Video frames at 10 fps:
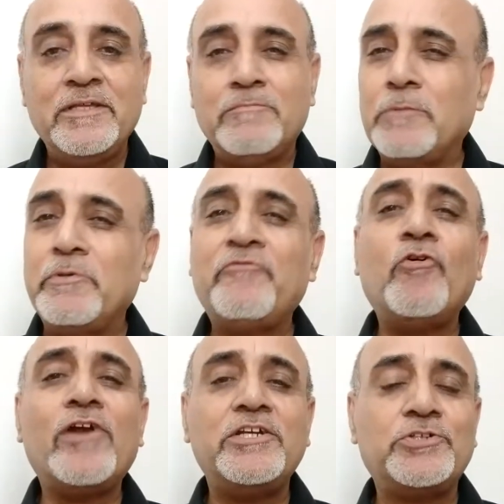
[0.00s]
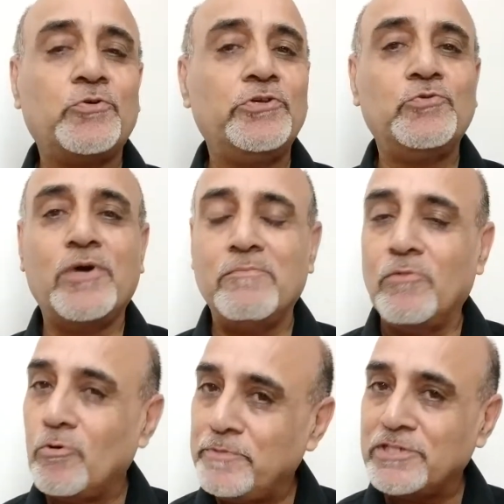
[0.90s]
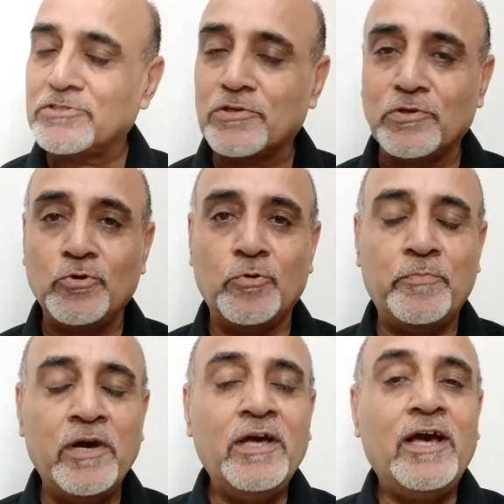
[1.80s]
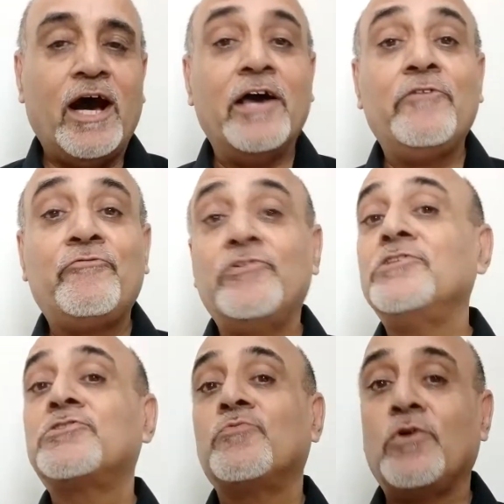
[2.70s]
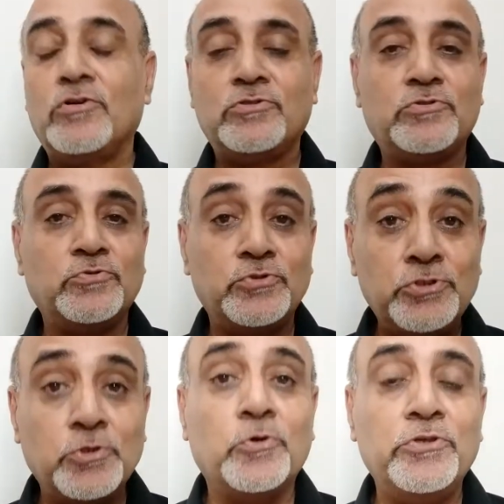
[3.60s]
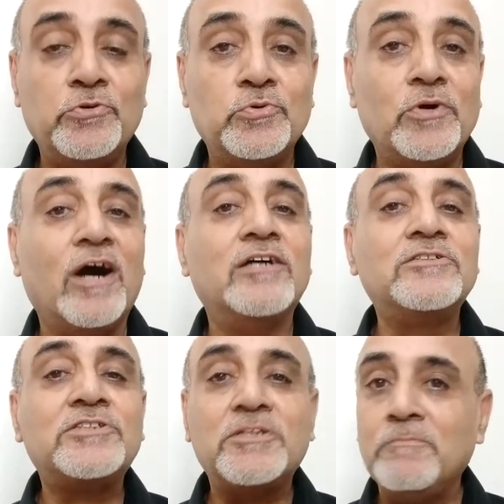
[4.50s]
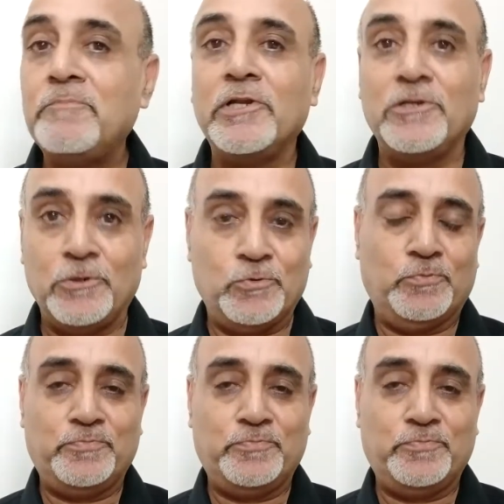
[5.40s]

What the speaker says: But before I show you a Mobius Loop, I first want to show you a simple loop.